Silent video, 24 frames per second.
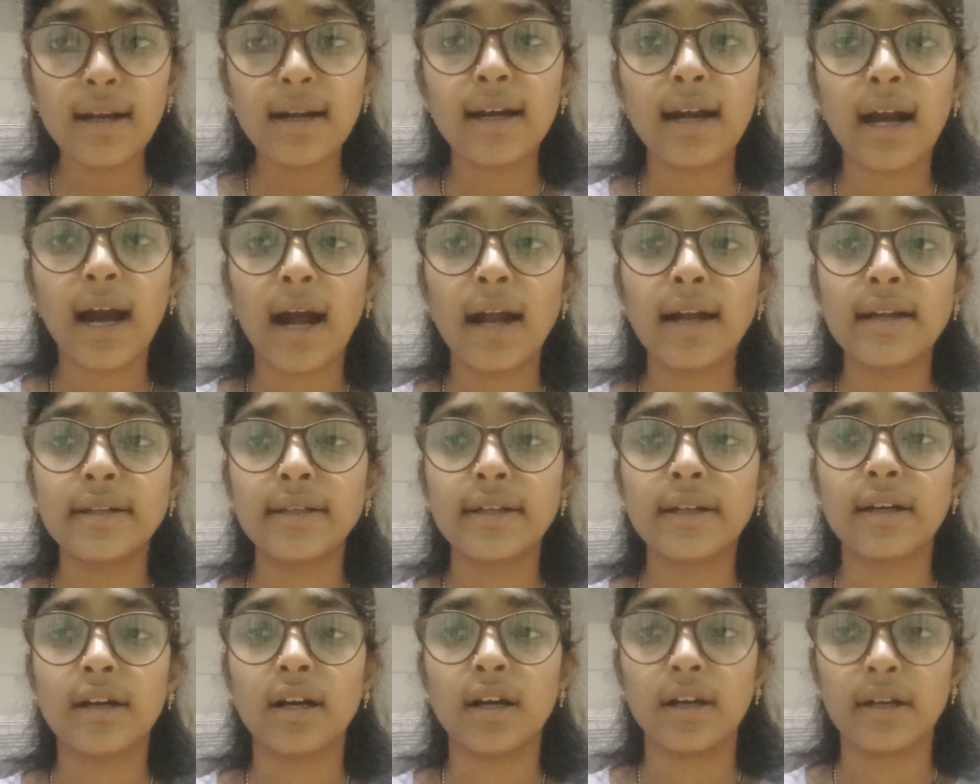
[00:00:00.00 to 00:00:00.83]

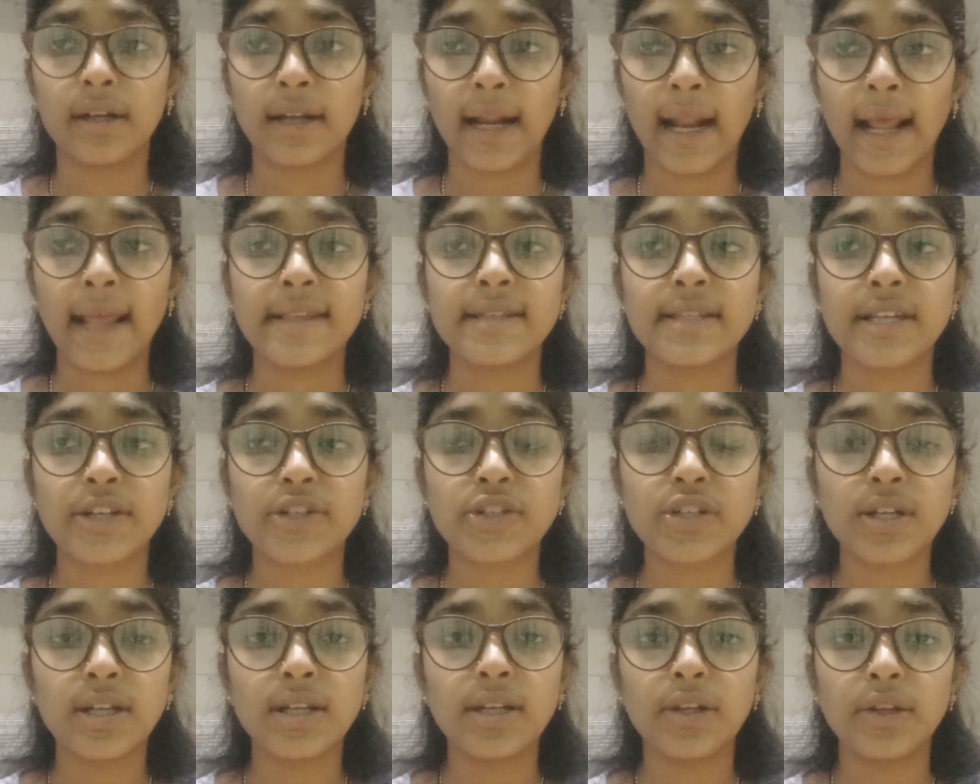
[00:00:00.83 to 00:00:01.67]
card
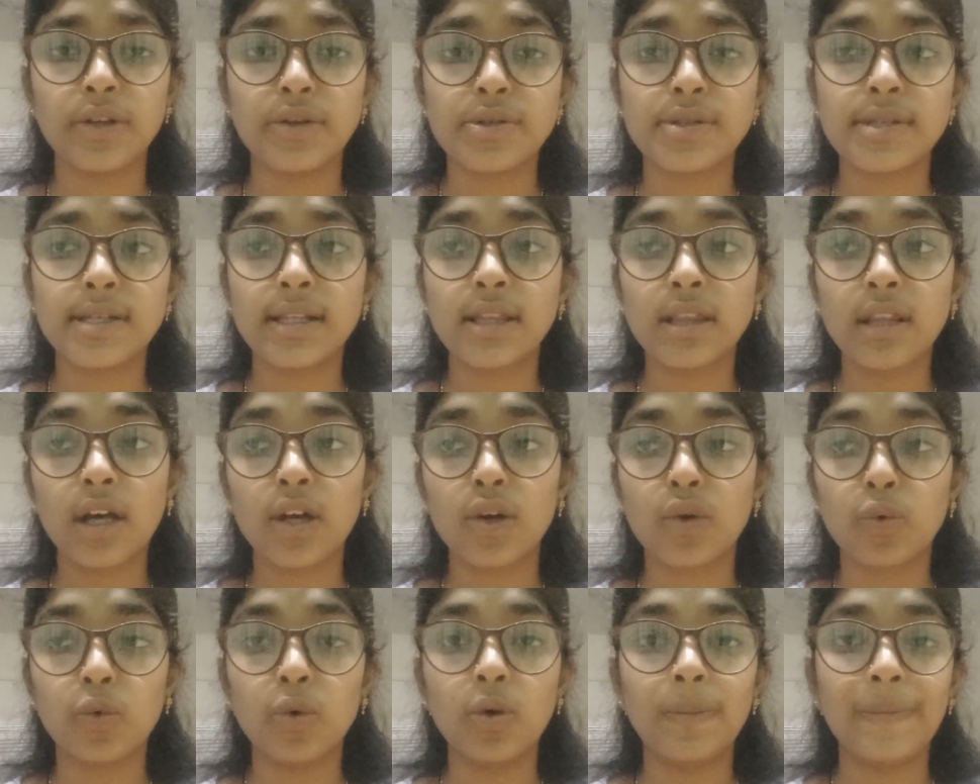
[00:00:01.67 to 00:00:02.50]
transaction using the
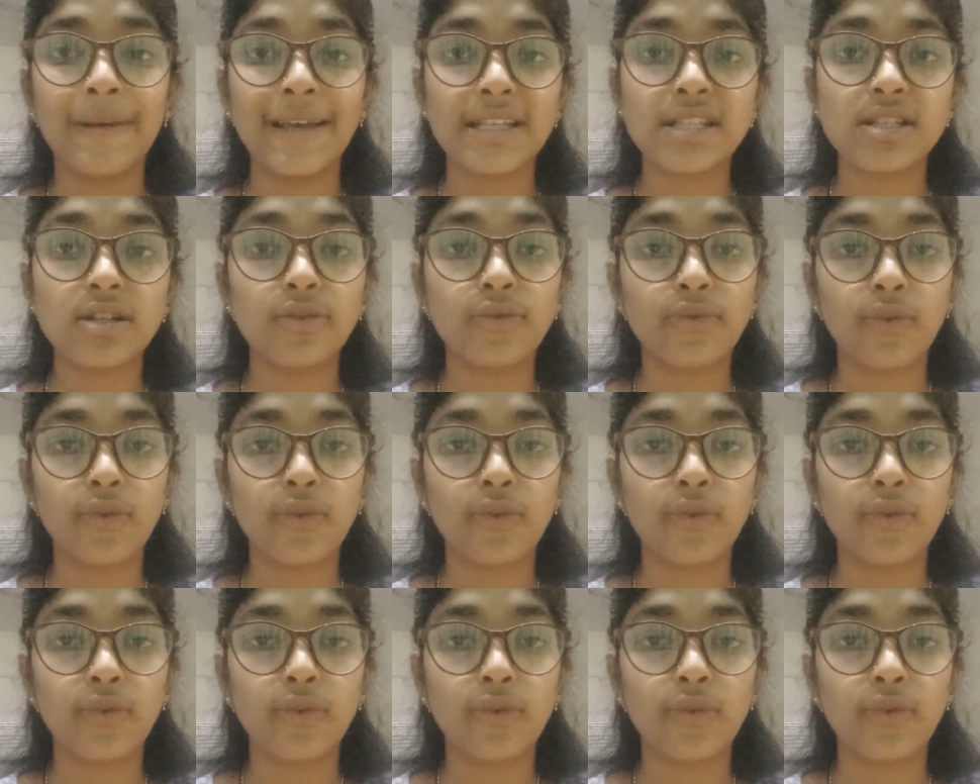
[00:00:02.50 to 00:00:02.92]
rule based